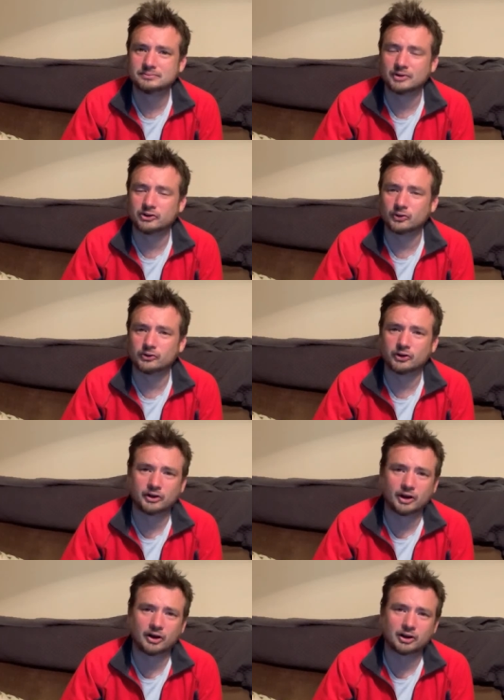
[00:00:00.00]
There's also
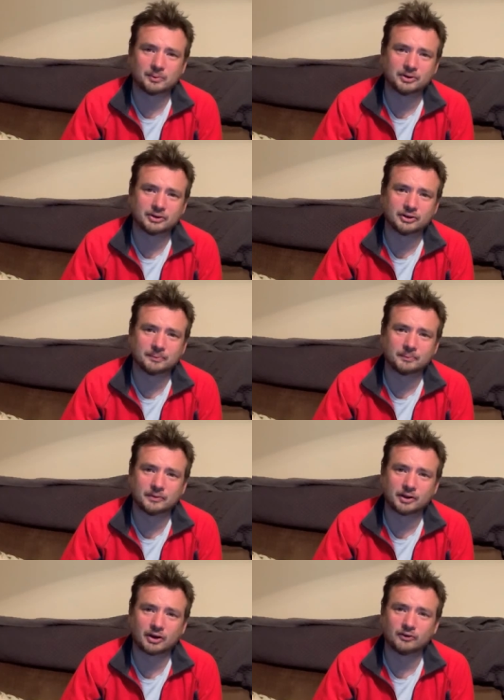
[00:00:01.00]
the argument that
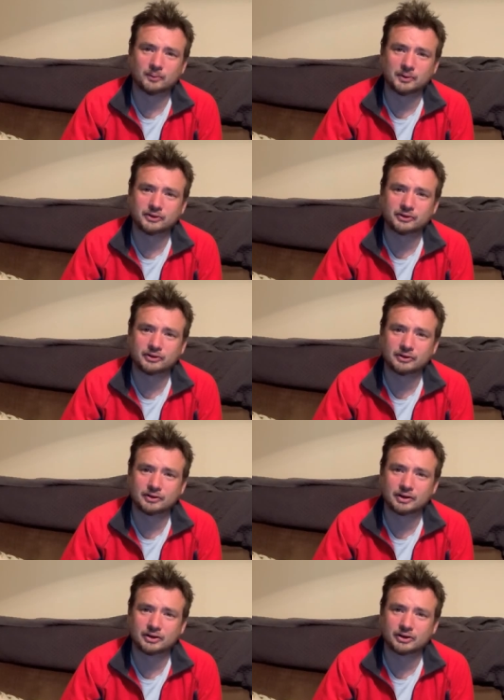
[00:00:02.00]
the government
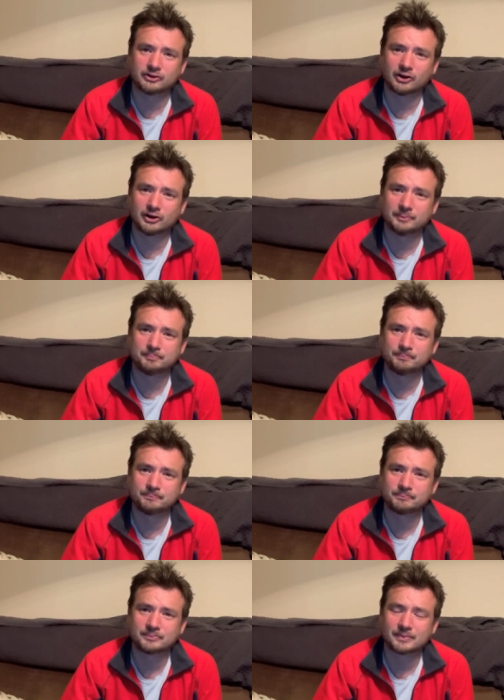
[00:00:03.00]
at the time
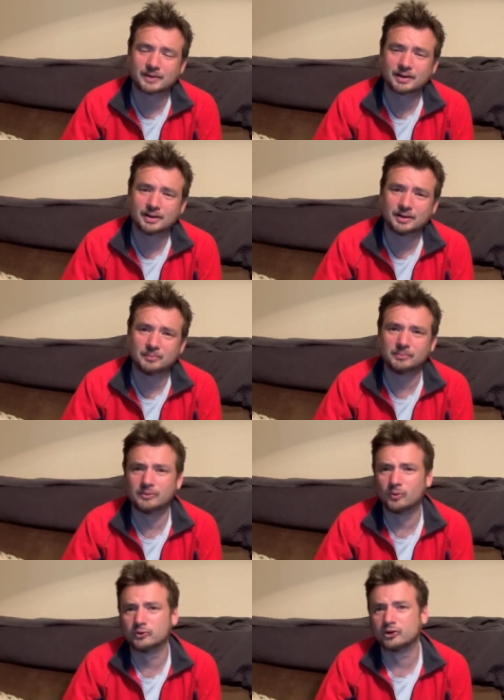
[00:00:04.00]

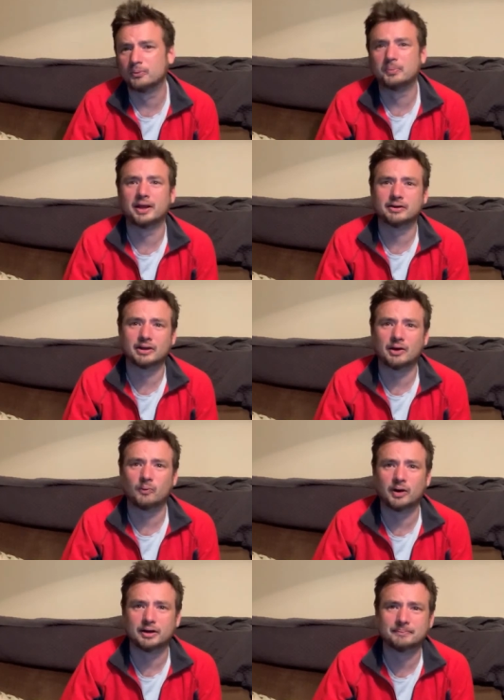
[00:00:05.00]
also bent that
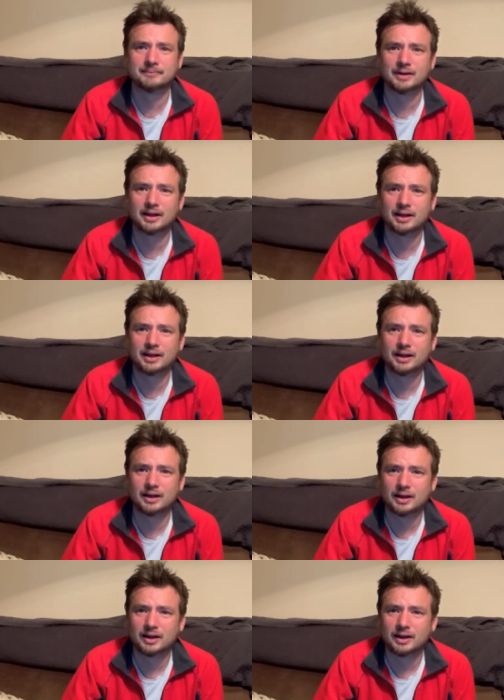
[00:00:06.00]
way.
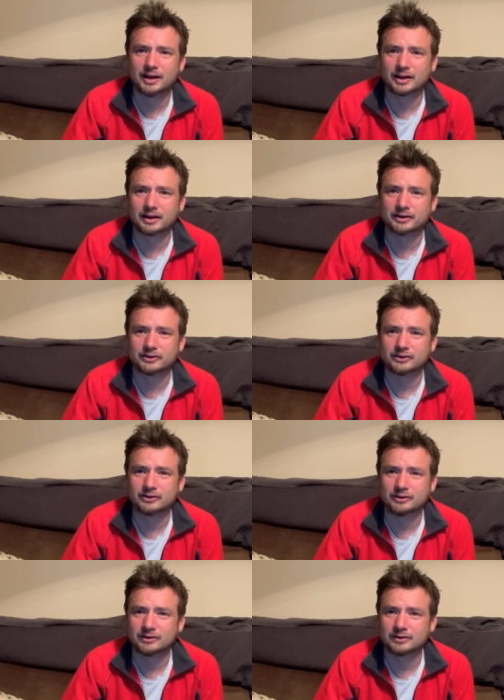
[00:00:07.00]
And,
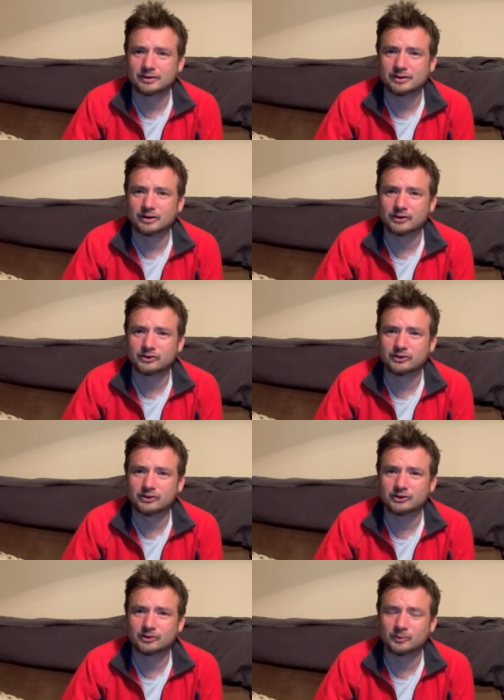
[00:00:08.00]
you know, this
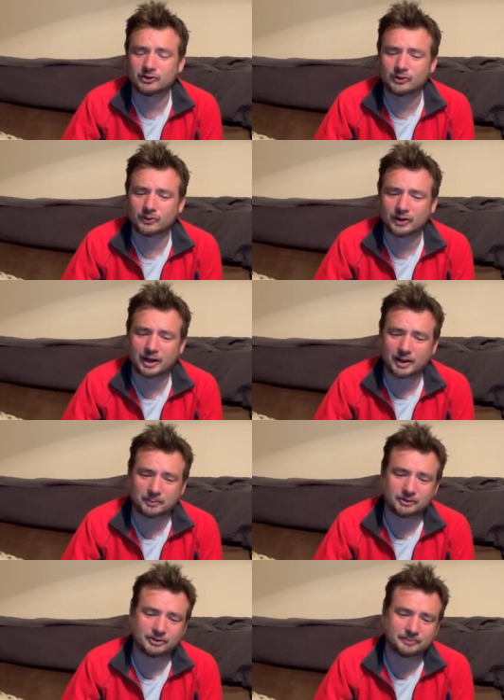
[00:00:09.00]
is the result that happened.